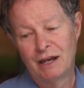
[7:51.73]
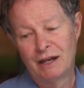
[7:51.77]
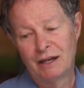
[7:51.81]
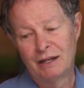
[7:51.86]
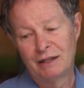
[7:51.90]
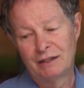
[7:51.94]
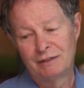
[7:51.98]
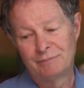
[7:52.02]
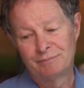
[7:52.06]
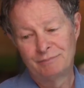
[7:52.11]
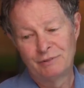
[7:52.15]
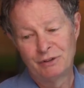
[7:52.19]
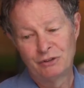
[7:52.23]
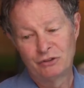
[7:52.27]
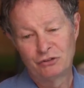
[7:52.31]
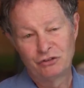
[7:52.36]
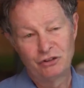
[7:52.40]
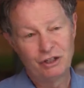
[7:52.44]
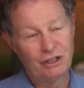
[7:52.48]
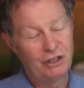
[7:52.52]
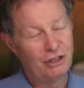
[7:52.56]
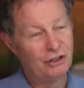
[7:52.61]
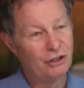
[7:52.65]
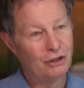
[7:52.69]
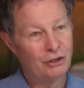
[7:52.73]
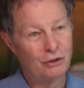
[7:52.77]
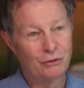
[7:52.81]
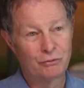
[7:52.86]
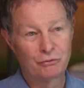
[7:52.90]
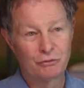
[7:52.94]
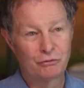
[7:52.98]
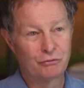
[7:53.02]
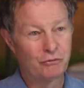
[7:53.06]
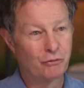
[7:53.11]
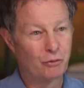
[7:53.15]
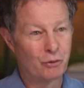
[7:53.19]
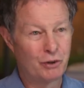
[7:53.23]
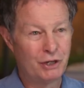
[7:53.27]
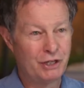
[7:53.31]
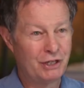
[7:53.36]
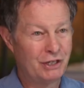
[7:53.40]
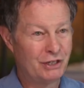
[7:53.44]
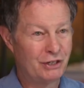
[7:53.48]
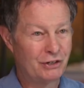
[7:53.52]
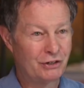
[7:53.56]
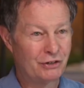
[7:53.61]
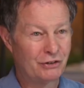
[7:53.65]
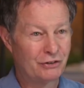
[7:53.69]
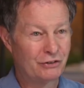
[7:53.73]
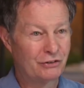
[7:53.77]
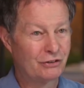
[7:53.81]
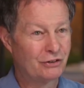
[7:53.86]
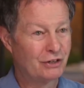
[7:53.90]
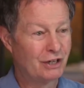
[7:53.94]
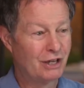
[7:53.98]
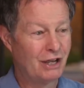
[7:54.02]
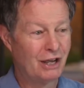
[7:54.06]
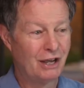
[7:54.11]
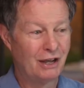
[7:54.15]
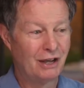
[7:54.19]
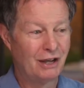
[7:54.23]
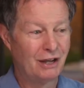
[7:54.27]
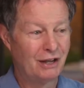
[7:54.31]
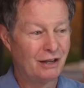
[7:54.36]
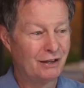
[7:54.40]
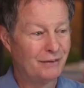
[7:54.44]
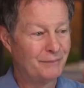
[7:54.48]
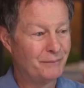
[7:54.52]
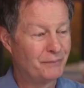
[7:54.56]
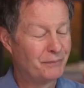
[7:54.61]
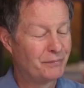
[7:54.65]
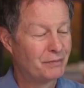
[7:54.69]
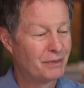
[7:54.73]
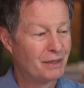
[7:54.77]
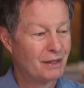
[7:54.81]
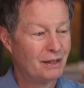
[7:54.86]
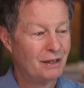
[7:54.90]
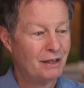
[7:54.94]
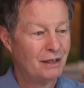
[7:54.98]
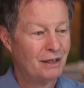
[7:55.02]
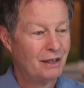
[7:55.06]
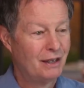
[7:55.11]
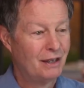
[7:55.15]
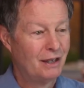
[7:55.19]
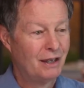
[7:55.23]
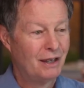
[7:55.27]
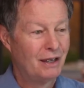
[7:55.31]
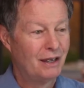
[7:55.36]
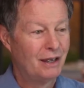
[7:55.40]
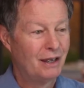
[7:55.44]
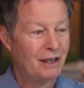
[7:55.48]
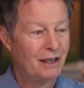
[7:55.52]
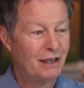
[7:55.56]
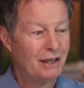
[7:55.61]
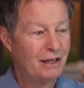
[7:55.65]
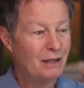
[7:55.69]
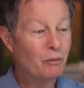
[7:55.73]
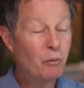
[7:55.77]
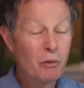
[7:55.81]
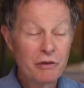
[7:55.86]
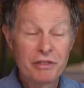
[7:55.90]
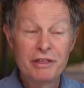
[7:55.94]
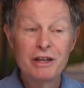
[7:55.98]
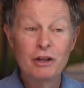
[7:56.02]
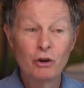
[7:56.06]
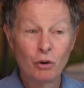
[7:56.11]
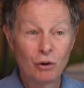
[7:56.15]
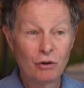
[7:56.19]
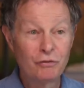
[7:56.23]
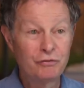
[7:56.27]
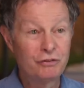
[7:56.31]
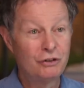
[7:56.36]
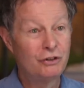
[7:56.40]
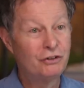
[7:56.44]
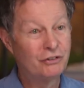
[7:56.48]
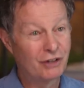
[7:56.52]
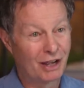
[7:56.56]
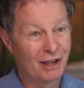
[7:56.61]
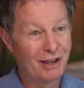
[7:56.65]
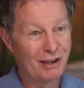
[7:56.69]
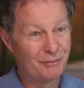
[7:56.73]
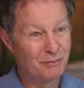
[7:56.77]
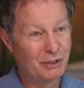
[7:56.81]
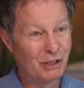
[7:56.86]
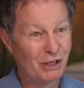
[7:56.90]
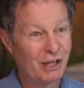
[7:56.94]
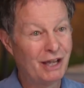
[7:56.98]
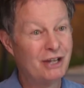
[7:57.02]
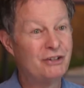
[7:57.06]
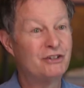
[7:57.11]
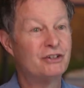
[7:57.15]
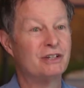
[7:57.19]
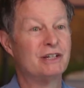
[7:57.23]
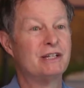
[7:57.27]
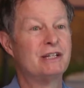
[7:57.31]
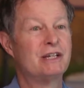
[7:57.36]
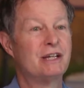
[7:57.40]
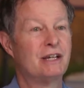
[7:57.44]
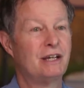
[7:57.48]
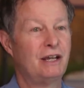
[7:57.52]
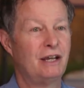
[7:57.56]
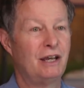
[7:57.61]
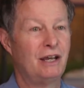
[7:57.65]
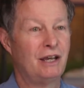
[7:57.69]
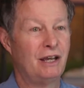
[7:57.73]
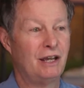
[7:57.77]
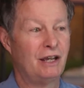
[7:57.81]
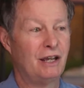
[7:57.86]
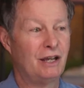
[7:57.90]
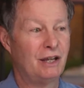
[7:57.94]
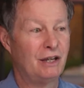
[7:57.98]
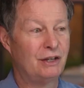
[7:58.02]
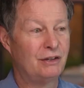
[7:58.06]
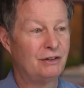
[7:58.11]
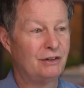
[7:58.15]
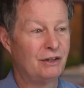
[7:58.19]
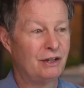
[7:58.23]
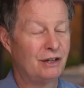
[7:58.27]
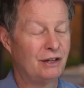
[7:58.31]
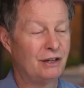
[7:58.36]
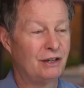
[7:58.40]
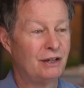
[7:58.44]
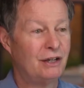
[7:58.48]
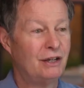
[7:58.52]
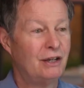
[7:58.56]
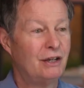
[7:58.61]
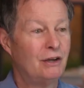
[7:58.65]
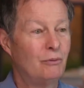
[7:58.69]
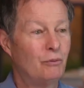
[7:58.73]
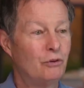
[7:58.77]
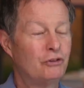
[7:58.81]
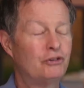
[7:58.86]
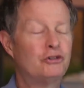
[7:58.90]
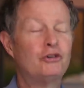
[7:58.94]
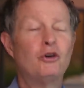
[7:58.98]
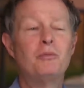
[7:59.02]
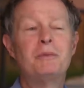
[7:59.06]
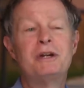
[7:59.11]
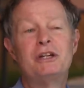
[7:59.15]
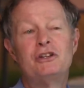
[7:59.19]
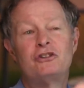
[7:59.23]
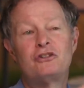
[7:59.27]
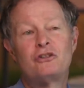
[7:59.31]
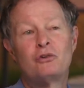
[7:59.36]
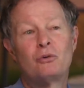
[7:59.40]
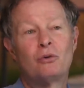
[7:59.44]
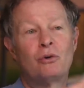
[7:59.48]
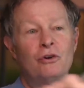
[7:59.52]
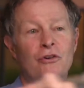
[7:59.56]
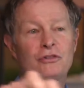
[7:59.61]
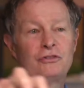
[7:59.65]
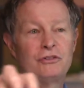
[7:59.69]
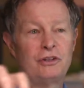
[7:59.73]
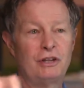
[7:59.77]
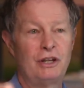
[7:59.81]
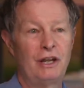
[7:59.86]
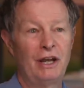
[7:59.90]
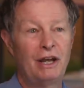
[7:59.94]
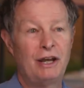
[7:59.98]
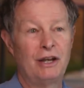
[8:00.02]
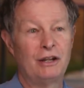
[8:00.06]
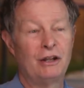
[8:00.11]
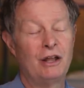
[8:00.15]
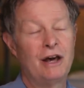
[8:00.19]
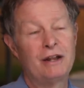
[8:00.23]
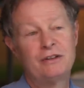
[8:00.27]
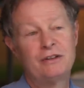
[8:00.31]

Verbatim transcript: and the CEO for 40 years. Uh, within Whole Foods, I am a legend. Mm-hmm. And uh, with so many stores today, a